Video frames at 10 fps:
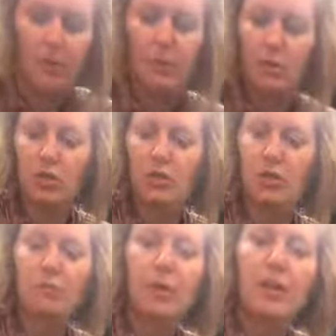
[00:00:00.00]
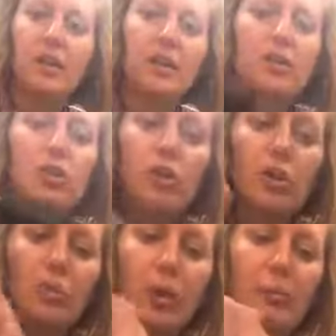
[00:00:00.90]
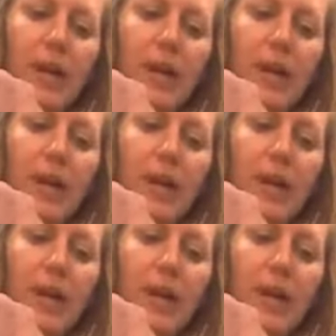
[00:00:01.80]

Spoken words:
Let me just show you with my